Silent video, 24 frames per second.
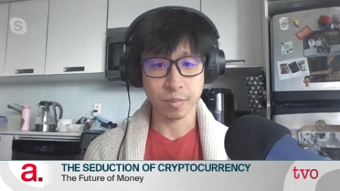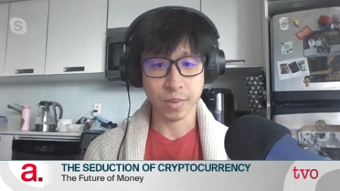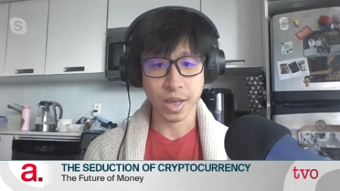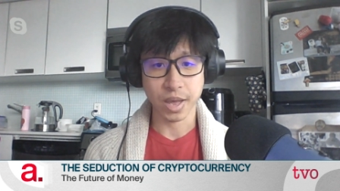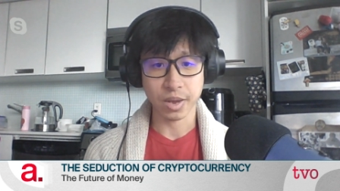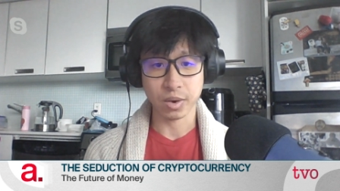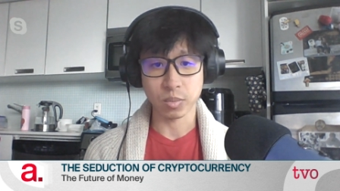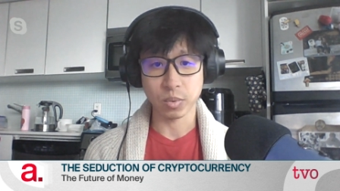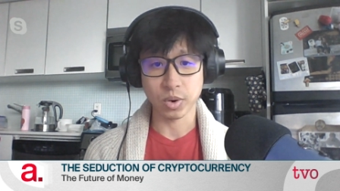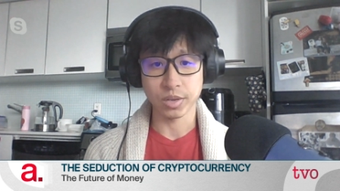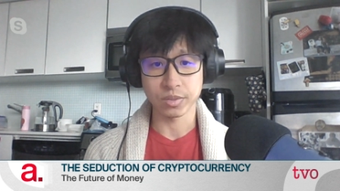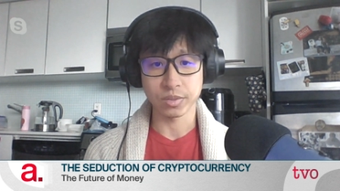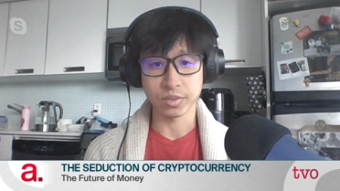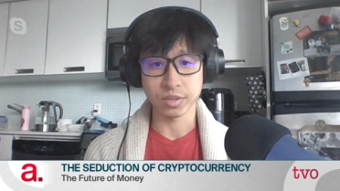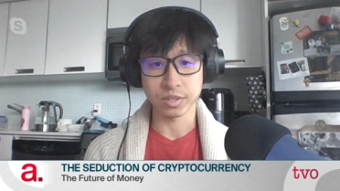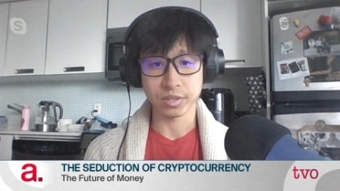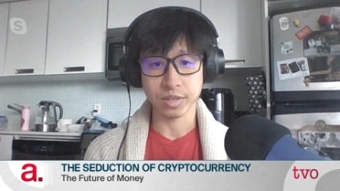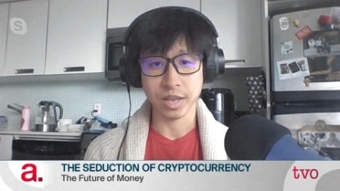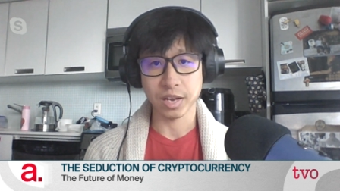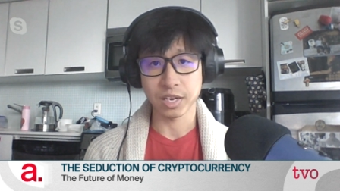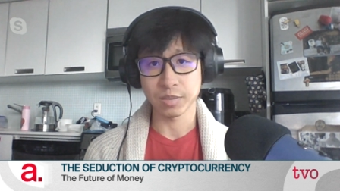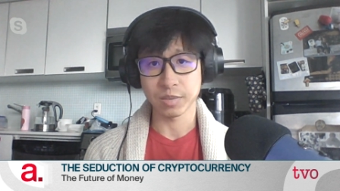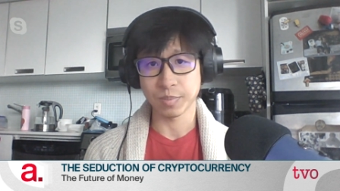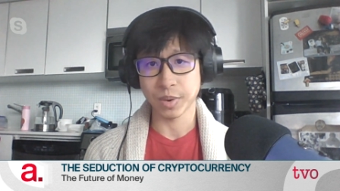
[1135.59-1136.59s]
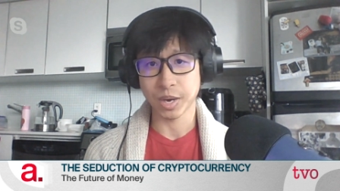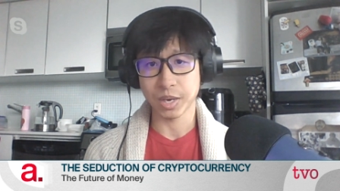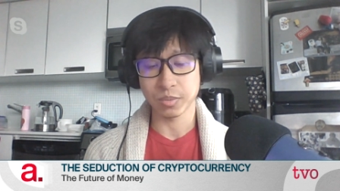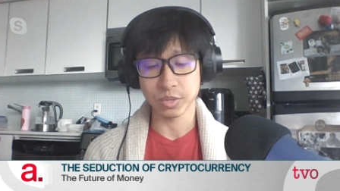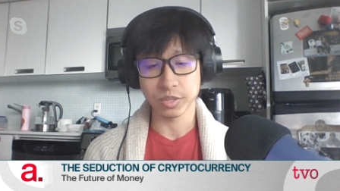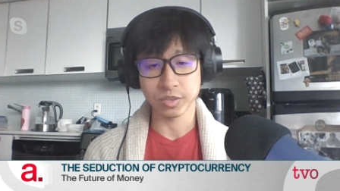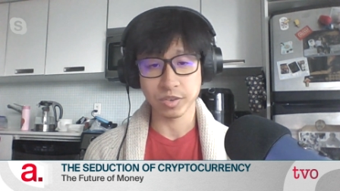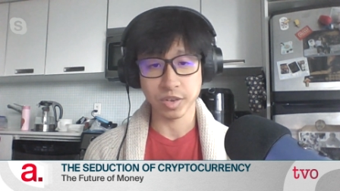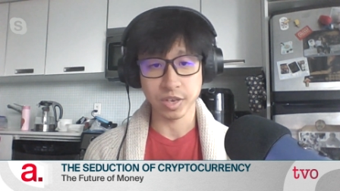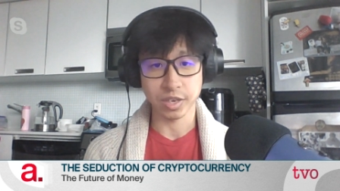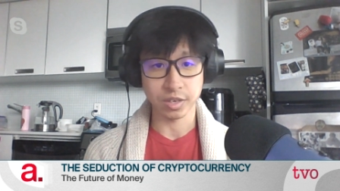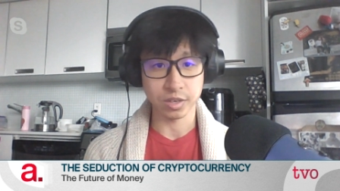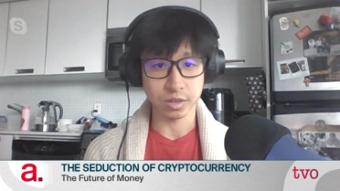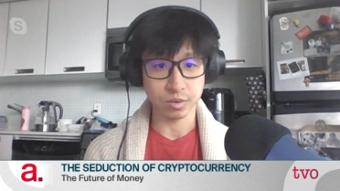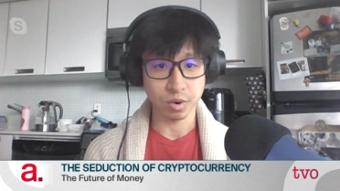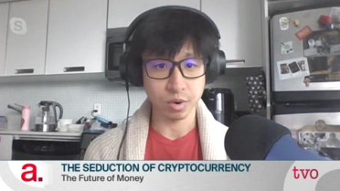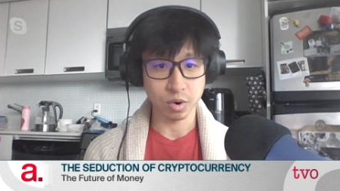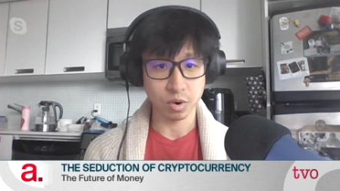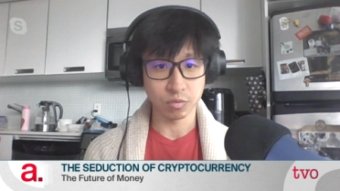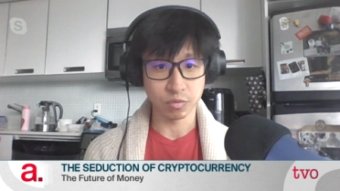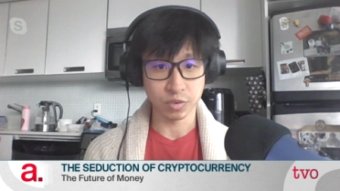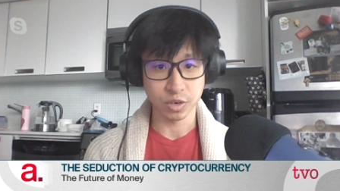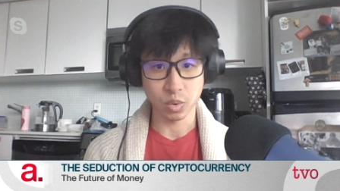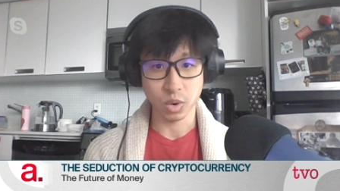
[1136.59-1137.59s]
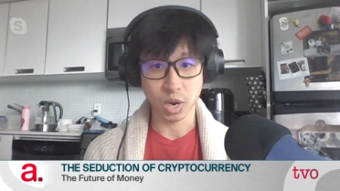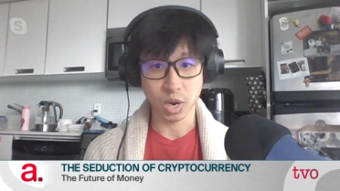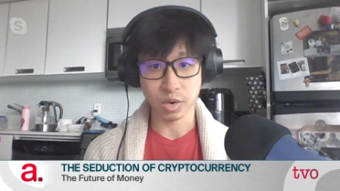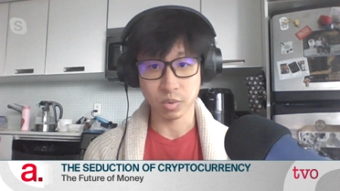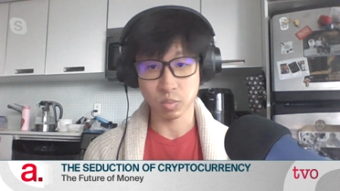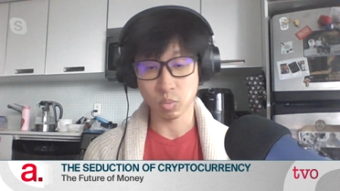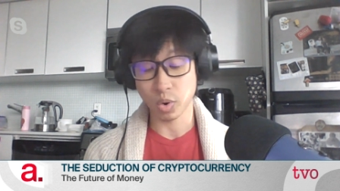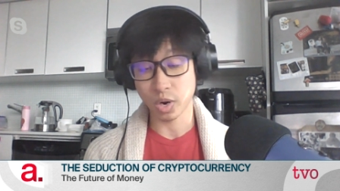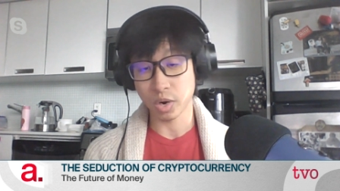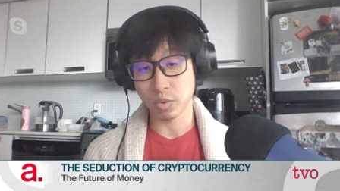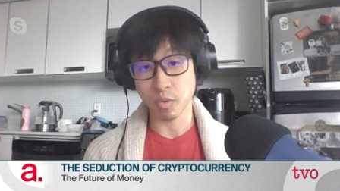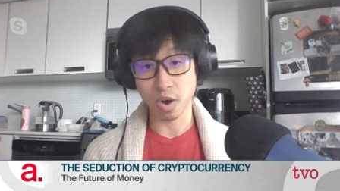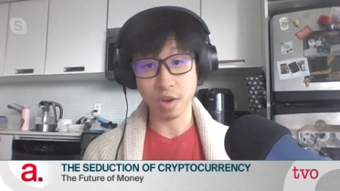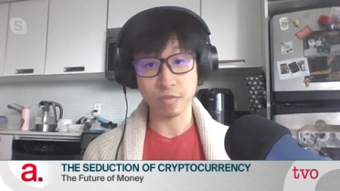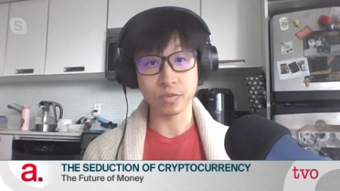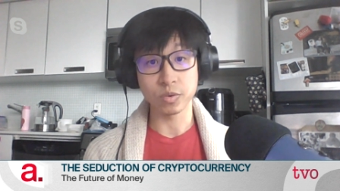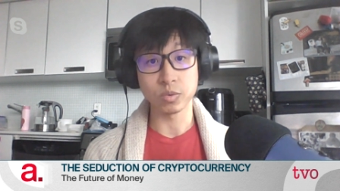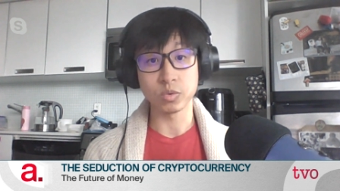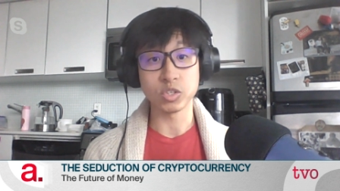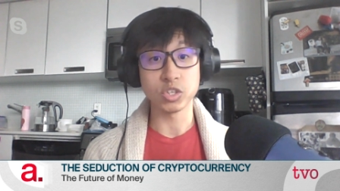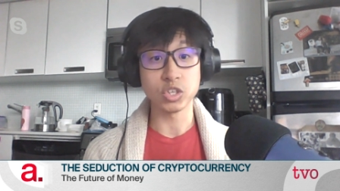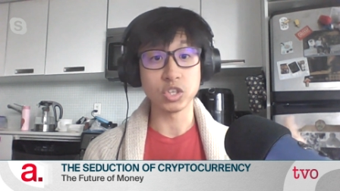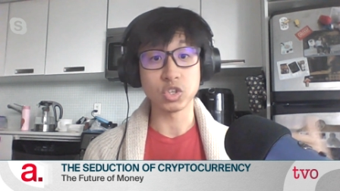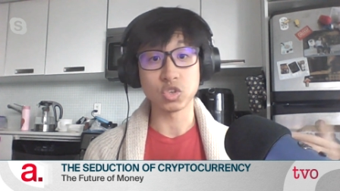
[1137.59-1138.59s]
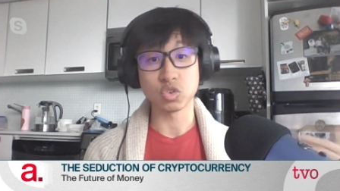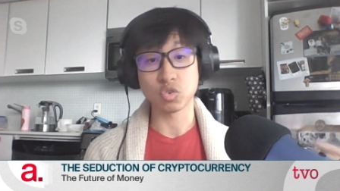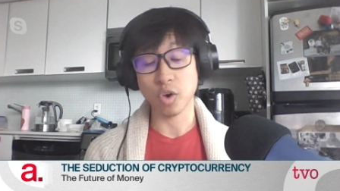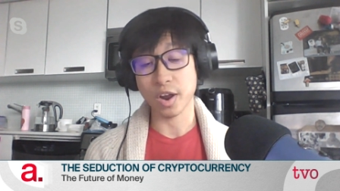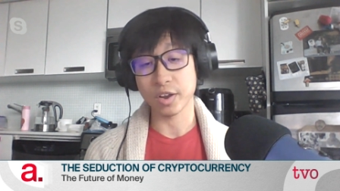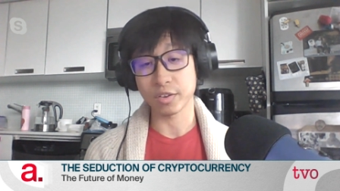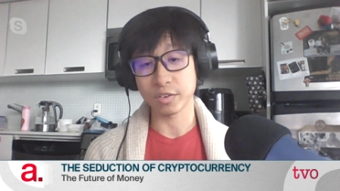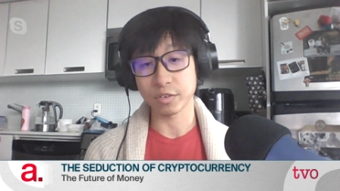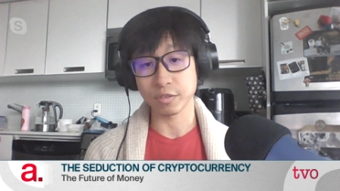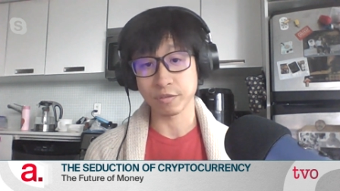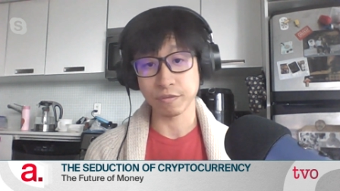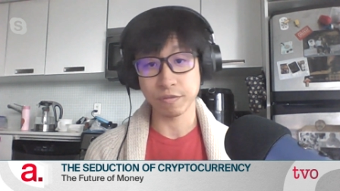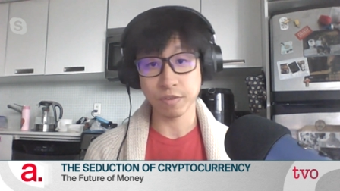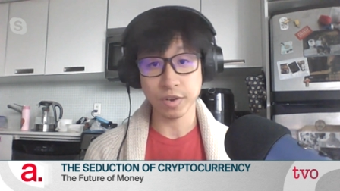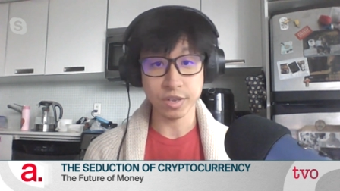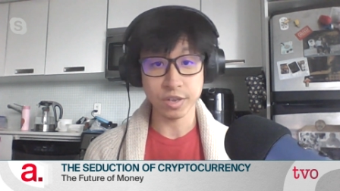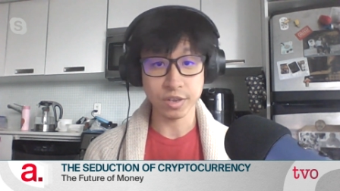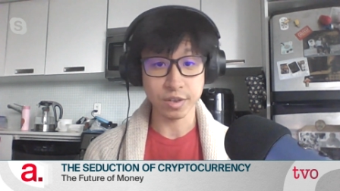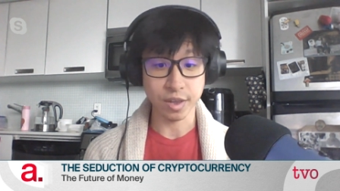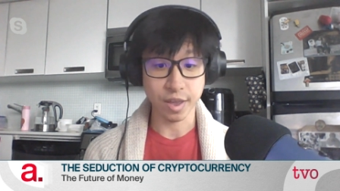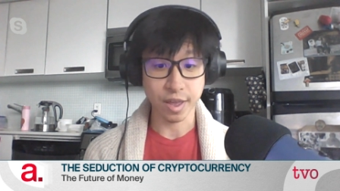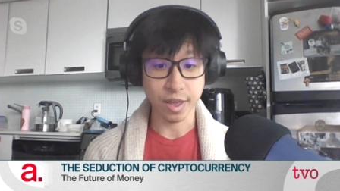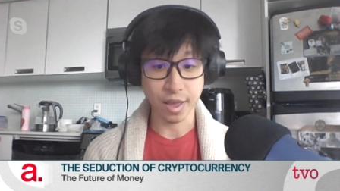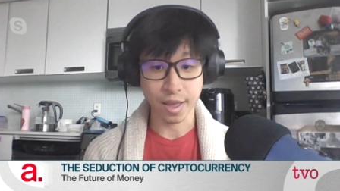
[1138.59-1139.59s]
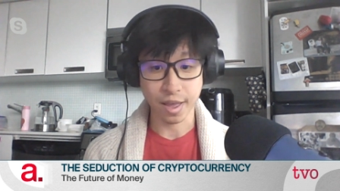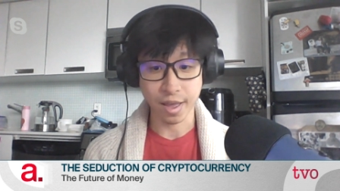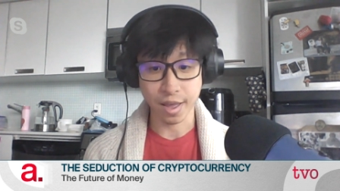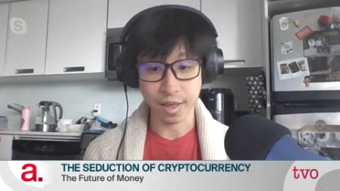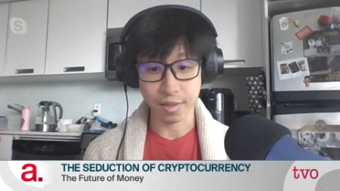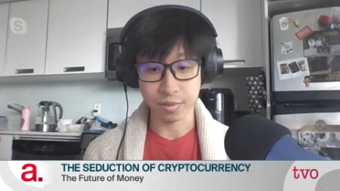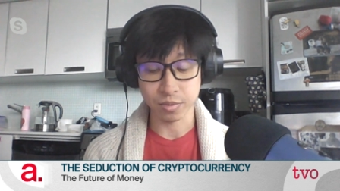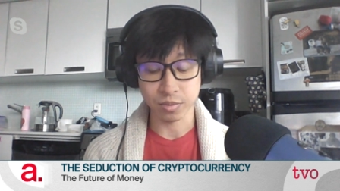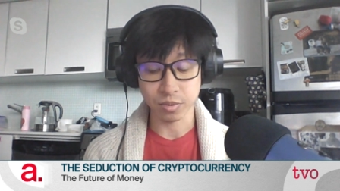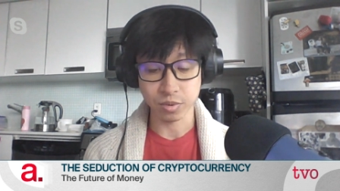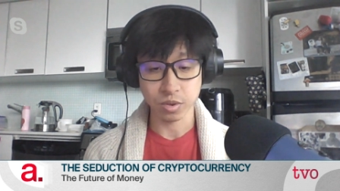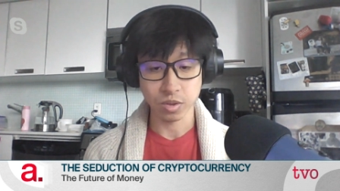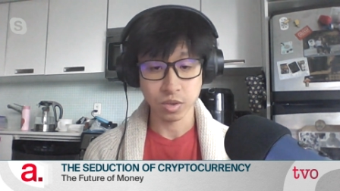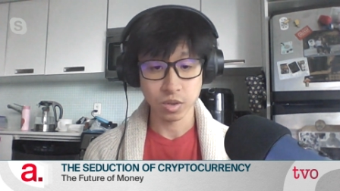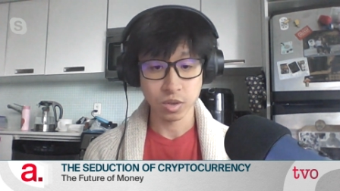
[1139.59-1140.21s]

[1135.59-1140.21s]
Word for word: back when the Taliban were taking over and when refugees tried to flee, and